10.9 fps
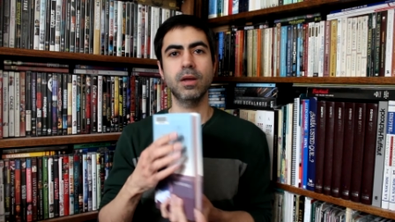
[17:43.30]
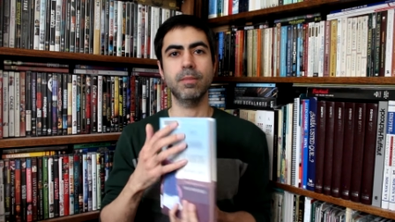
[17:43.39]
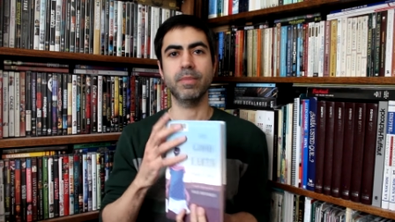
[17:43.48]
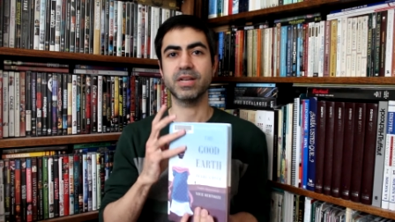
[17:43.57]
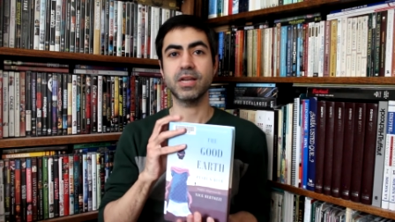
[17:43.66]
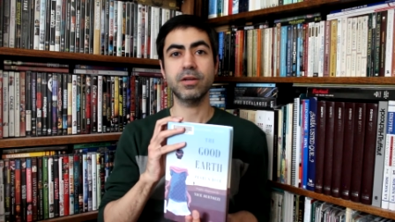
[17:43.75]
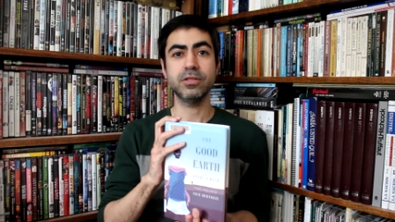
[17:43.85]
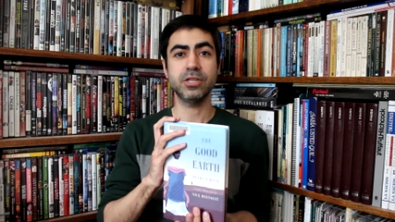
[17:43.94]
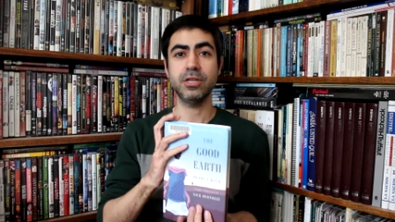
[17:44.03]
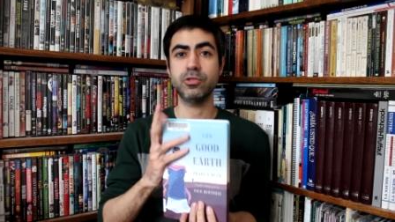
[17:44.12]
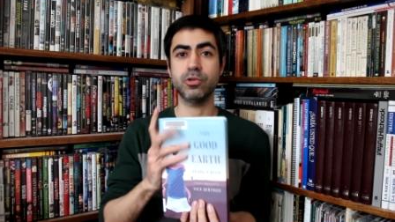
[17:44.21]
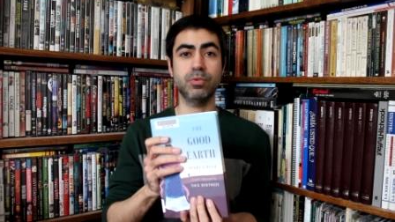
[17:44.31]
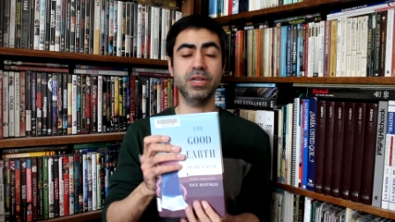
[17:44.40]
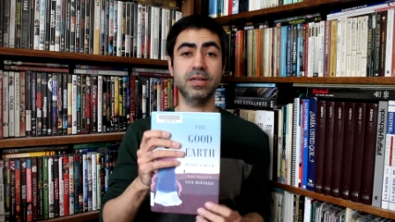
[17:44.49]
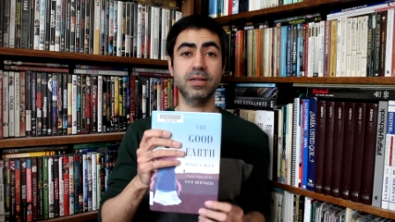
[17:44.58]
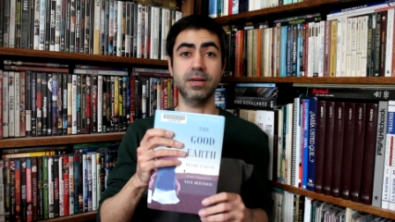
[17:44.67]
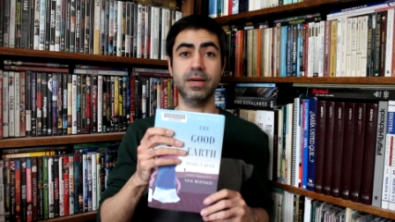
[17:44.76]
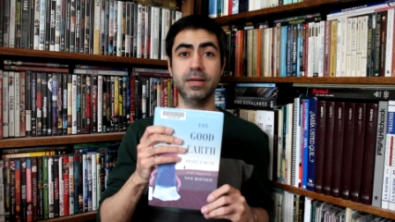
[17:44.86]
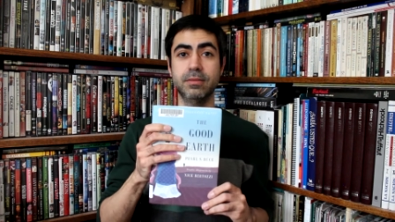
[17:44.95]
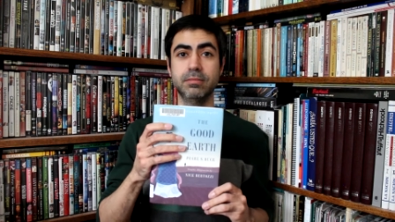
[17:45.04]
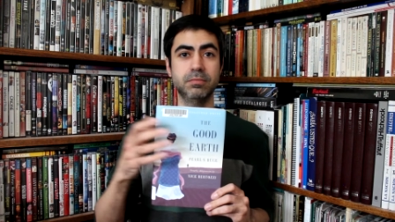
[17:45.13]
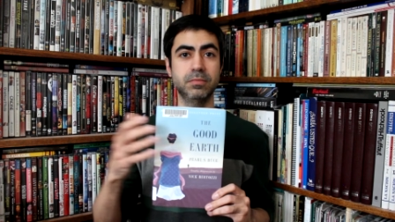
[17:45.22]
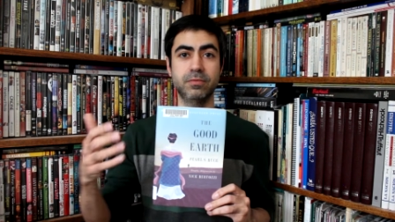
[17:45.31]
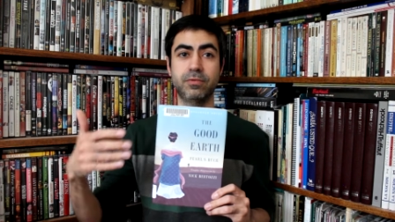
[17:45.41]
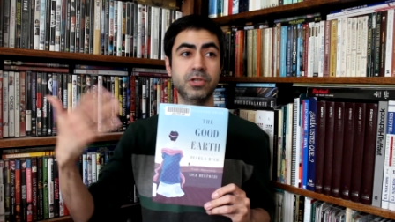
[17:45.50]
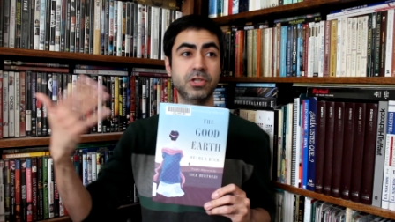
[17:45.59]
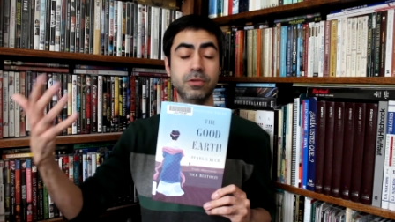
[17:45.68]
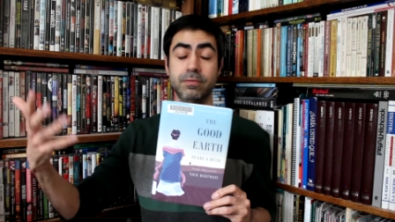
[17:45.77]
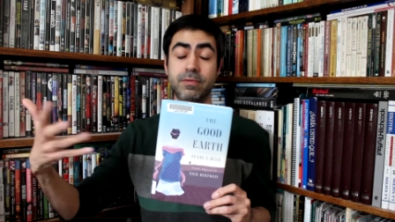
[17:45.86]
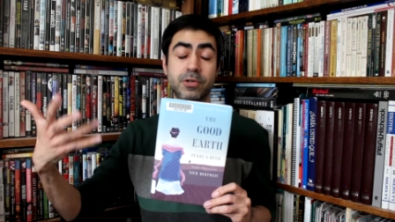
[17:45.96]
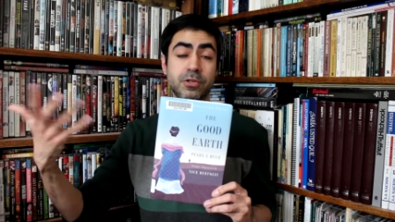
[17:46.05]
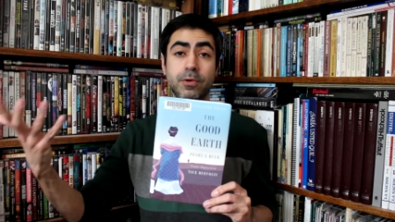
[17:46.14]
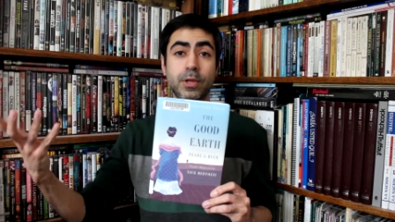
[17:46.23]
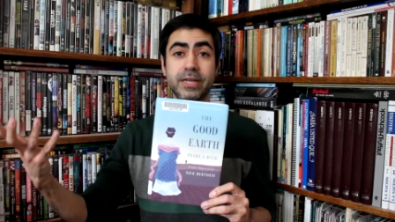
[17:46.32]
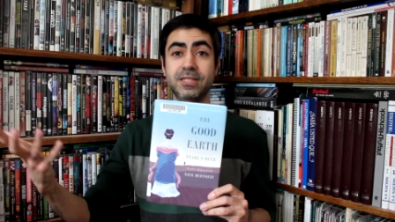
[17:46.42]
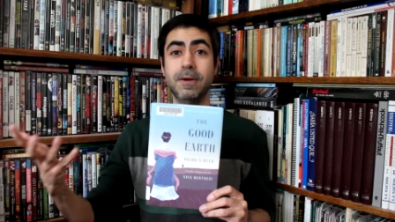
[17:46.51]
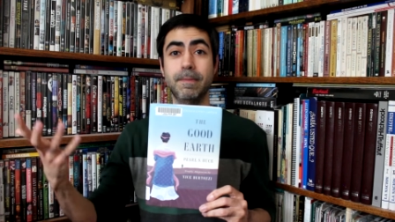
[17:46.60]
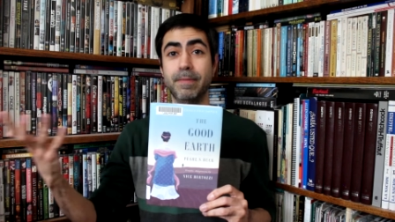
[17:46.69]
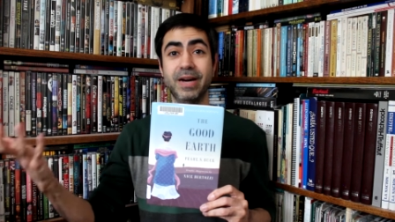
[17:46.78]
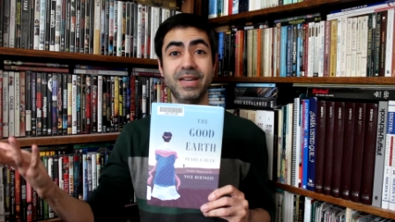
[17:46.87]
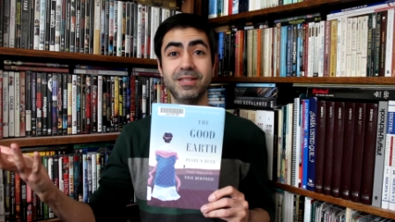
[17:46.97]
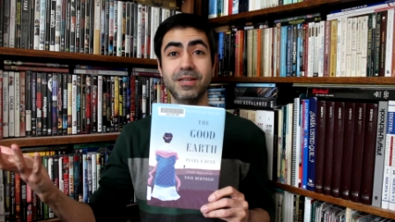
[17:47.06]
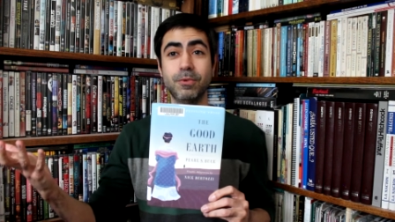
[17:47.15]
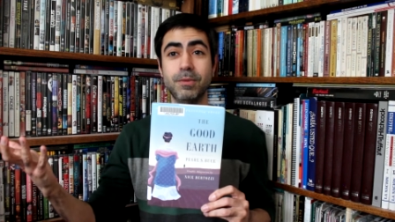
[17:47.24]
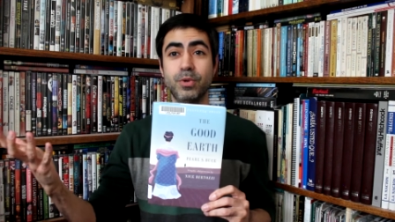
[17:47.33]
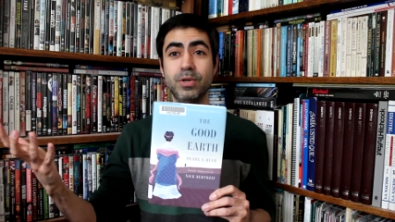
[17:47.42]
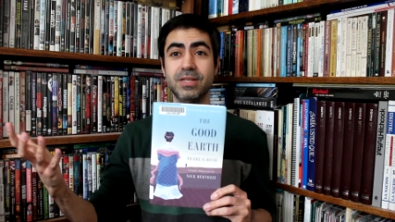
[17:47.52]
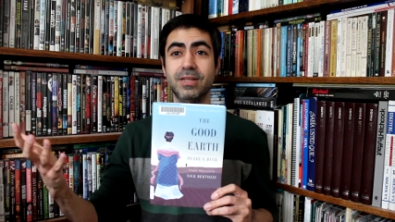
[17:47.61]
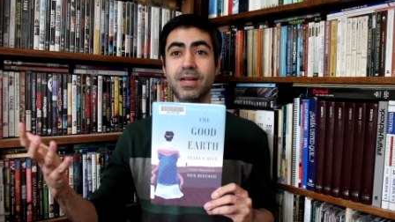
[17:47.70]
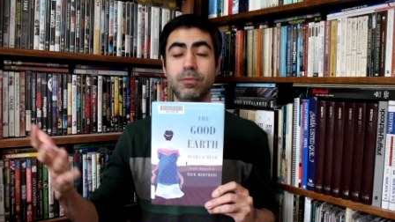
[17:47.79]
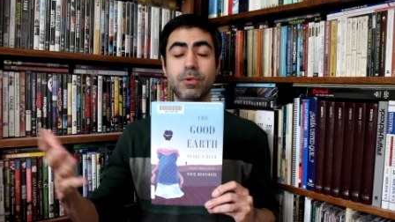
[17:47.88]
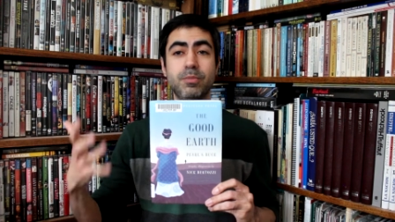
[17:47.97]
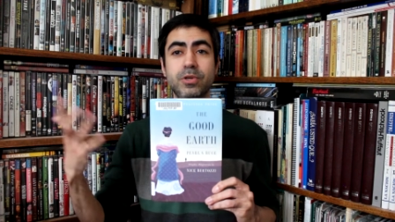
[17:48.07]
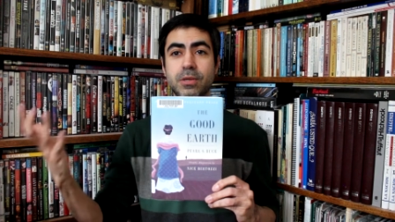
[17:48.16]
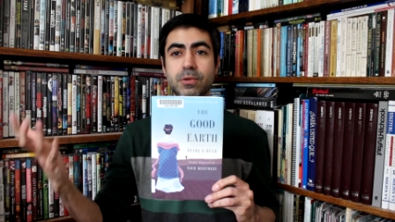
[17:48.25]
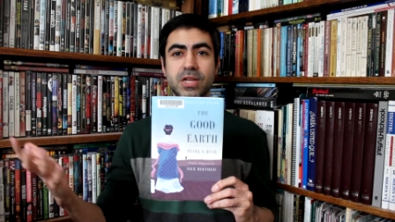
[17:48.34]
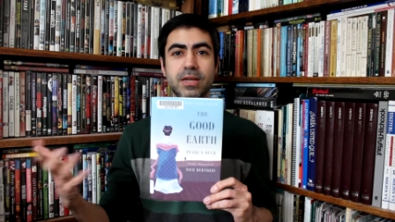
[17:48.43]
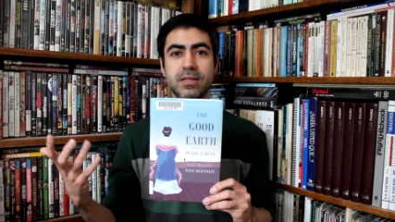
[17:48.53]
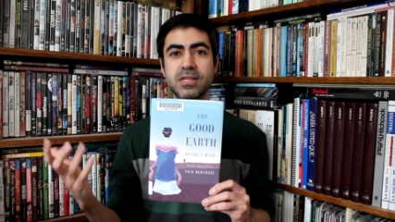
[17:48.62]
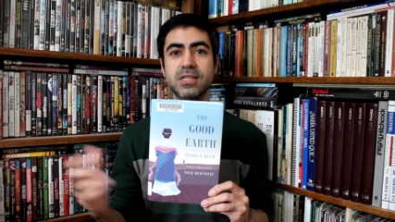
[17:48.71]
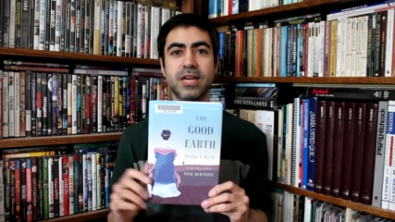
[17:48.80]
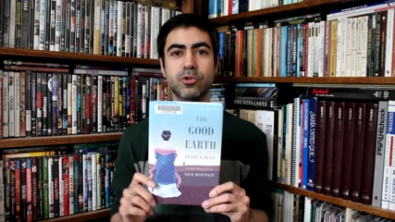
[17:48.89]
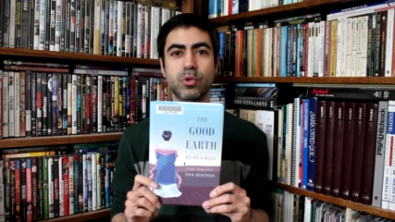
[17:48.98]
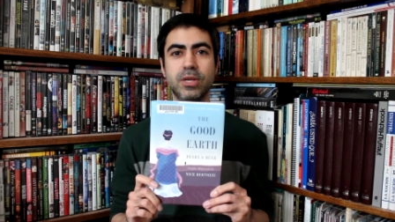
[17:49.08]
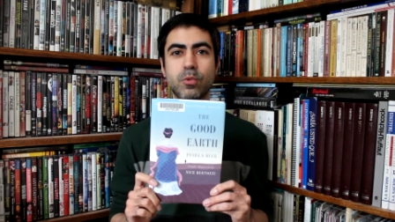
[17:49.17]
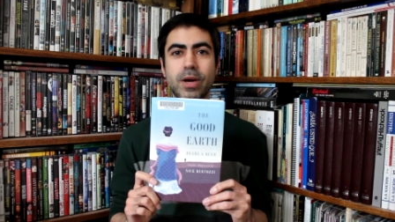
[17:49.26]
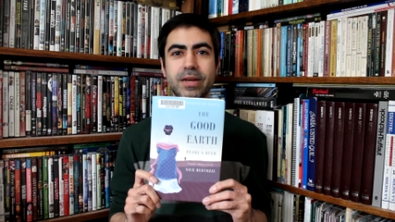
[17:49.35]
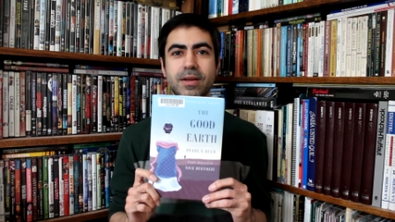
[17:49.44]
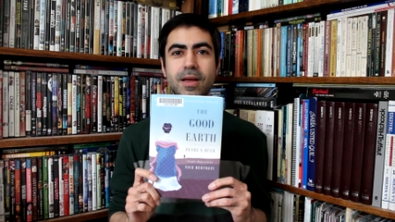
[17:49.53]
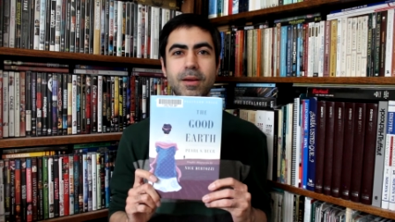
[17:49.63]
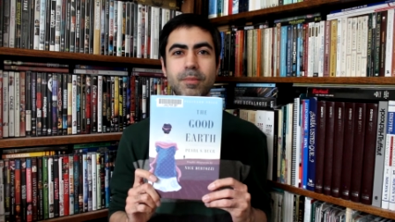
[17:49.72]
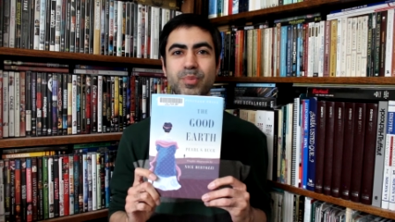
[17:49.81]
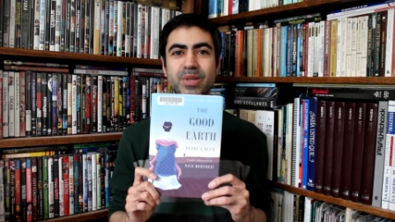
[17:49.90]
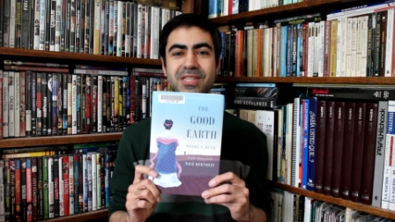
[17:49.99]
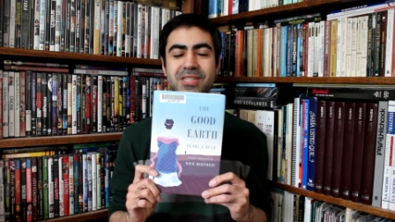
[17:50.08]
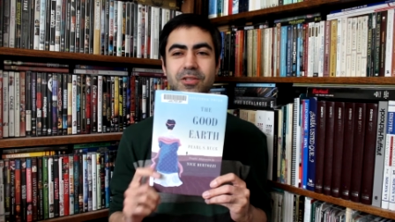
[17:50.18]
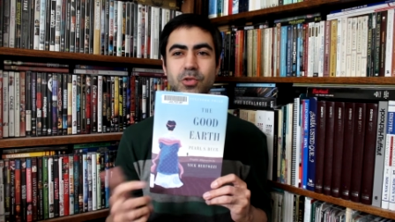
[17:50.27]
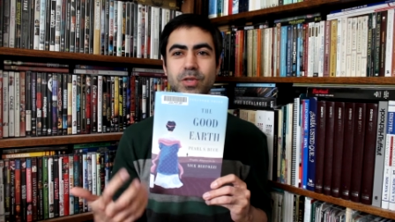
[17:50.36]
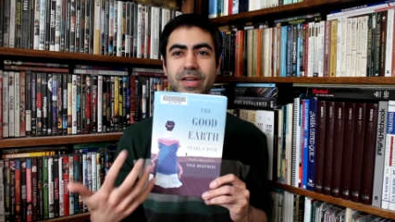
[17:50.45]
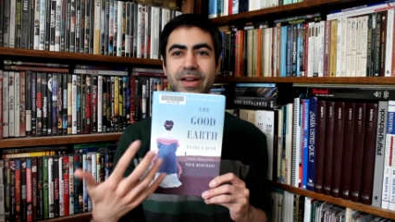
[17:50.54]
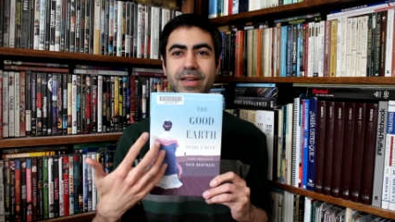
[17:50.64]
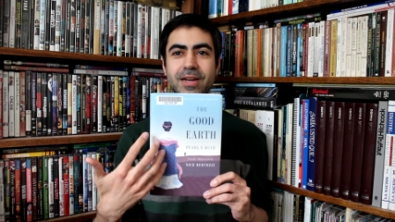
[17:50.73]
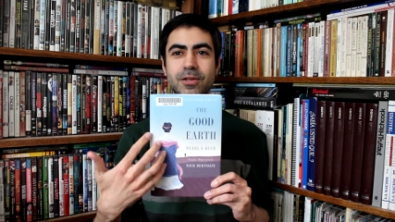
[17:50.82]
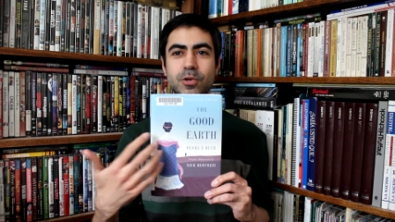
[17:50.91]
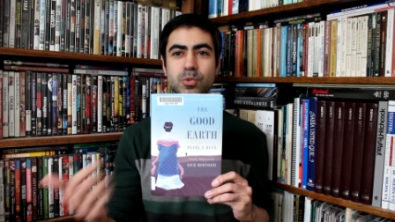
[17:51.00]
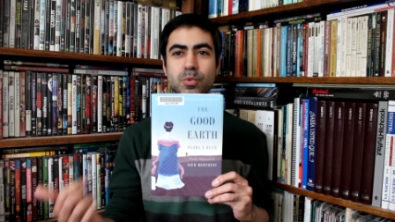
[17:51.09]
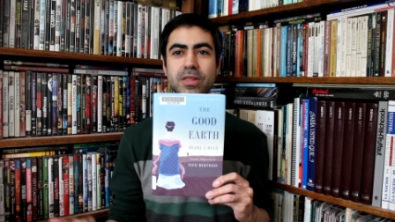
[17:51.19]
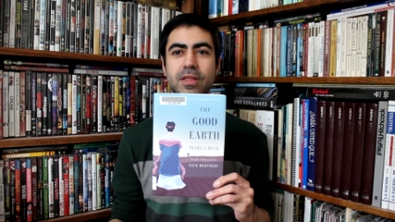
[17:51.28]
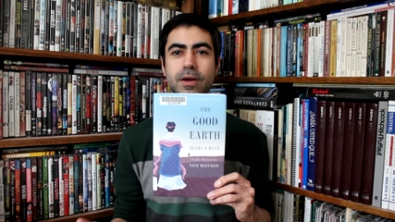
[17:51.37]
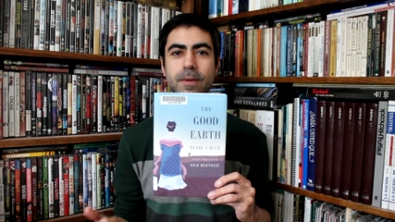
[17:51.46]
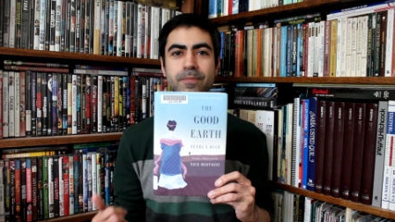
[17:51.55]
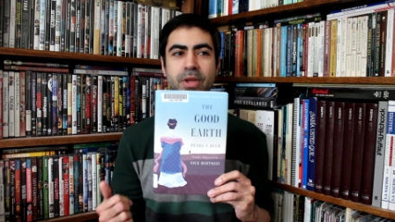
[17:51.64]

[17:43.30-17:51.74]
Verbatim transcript: But as I continued to read it, I first first of all I didn't mind at one point, and then at one point I was like, this is actually quite pleasing to the eye, and it goes with the